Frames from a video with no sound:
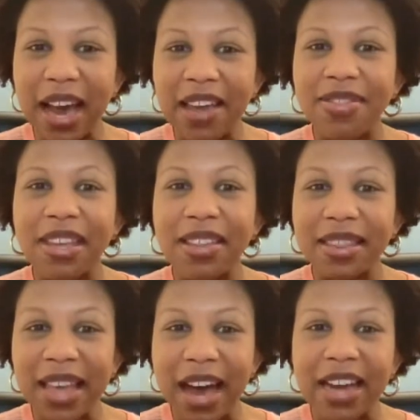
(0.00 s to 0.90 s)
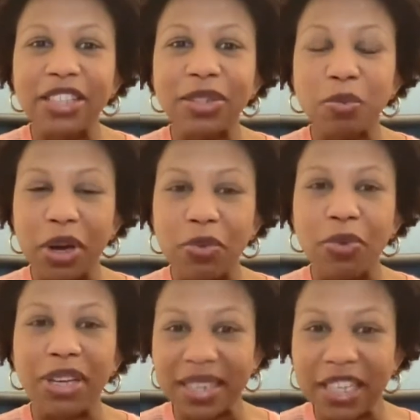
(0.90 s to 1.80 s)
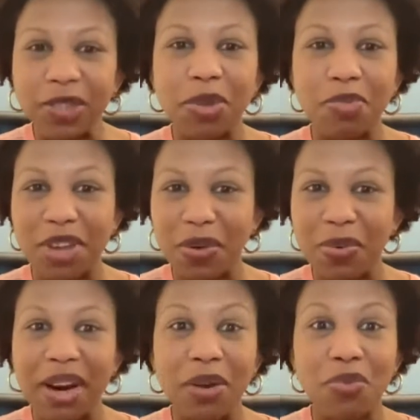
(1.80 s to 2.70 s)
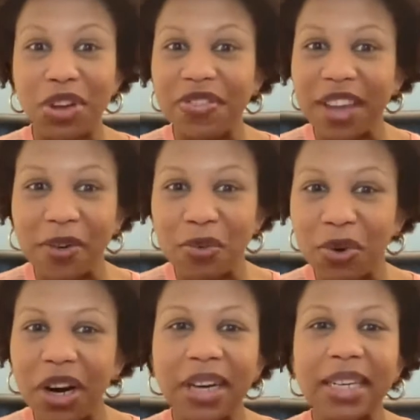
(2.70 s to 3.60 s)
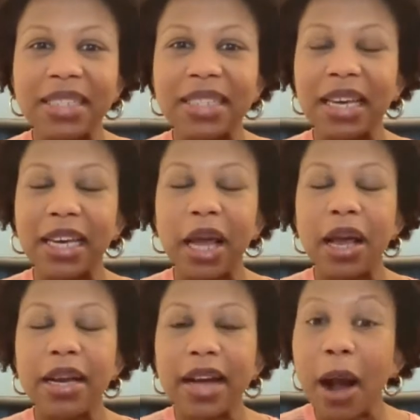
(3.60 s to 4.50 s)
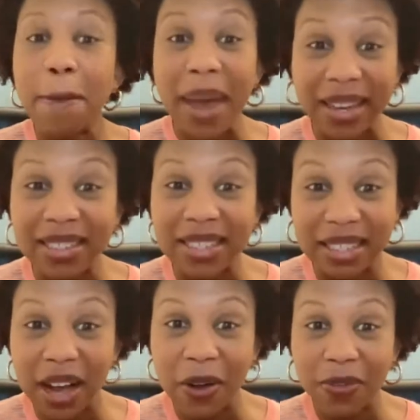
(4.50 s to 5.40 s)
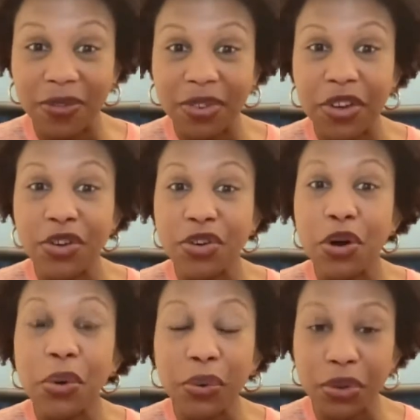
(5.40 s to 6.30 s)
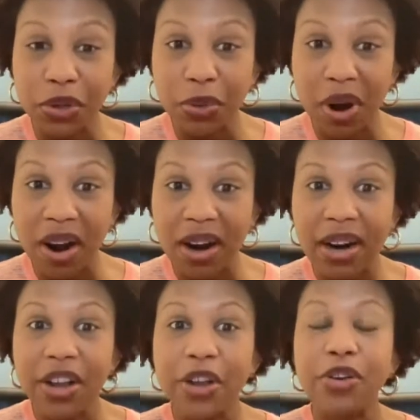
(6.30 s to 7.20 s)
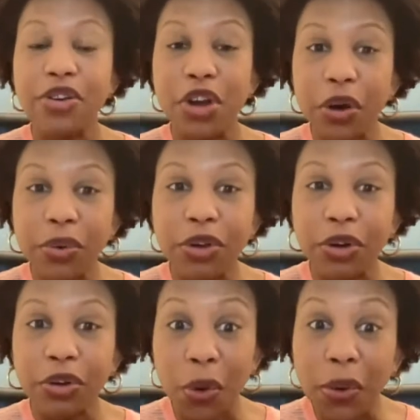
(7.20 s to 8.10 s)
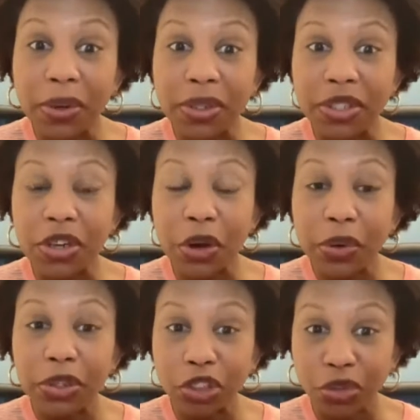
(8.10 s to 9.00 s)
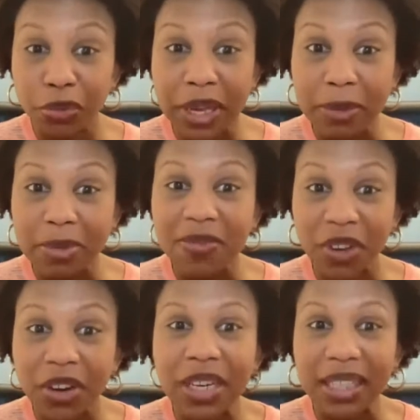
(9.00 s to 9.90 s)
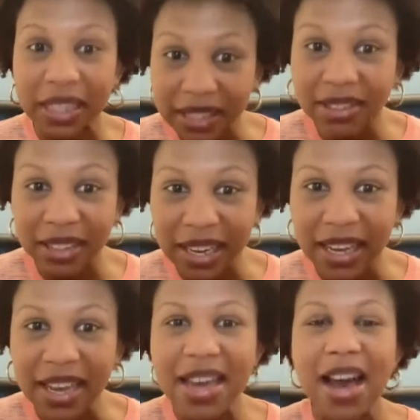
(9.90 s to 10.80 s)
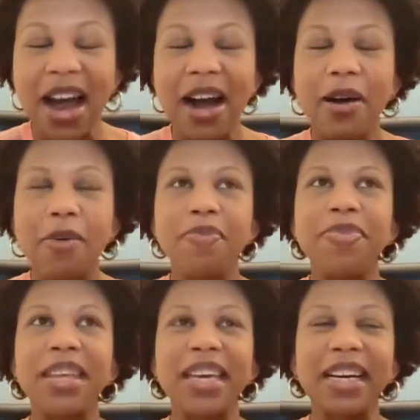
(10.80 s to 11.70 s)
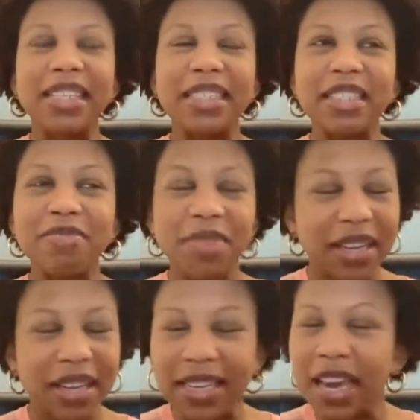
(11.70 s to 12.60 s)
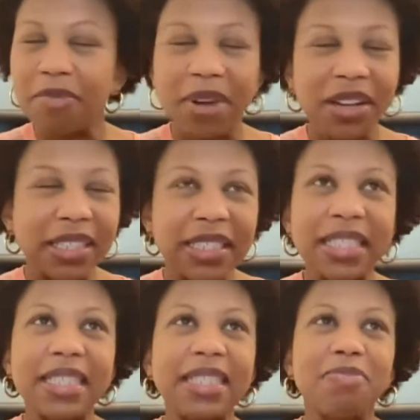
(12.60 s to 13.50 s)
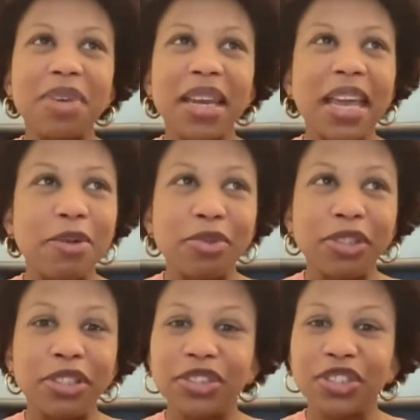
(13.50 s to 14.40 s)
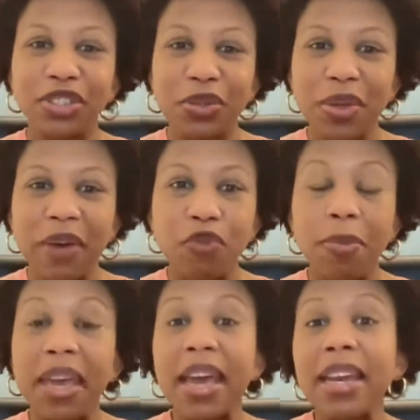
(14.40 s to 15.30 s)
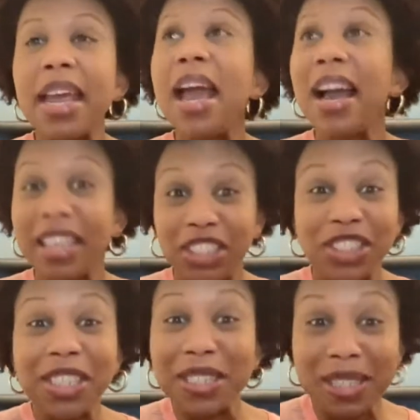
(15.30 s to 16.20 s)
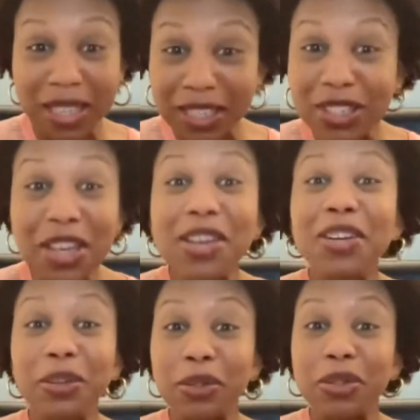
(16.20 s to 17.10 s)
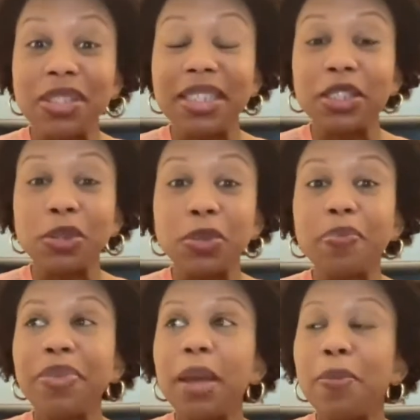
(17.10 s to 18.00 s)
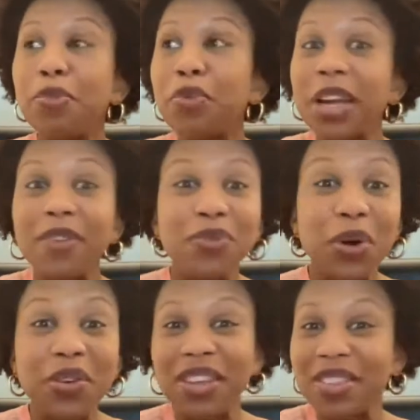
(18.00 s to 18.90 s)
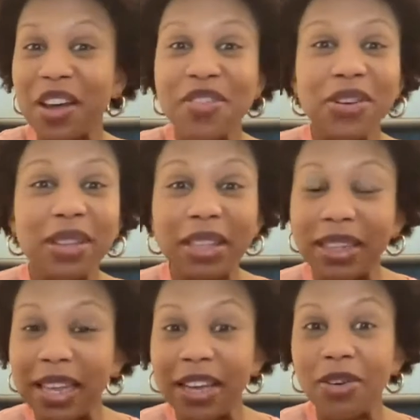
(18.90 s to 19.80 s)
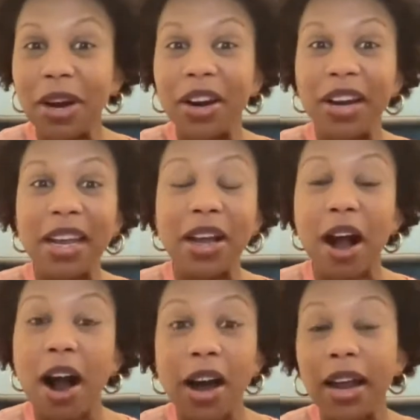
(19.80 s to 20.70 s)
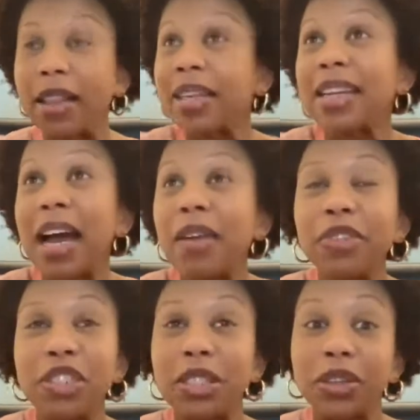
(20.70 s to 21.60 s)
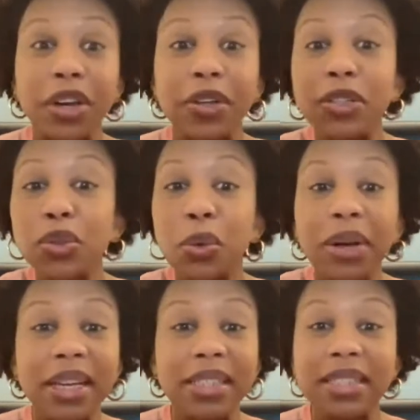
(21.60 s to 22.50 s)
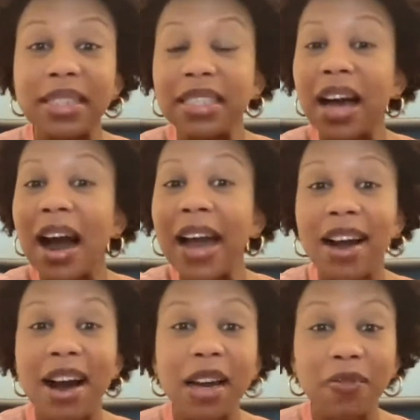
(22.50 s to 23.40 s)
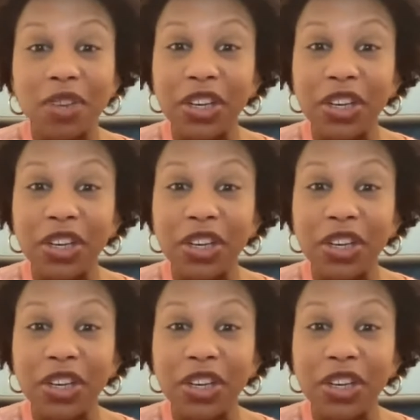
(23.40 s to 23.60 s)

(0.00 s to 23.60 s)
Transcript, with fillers: I think that is what resonates with me when I read that work. It's like come back to self yeah. know who you are, know your goals, know your dreams very clearly. Yeah. Um, and again, Bell Hooks has been able to do that for me. And she continues to bring forth the other literary, uh, like not even just literary historians, these iconic wow. Uh-huh.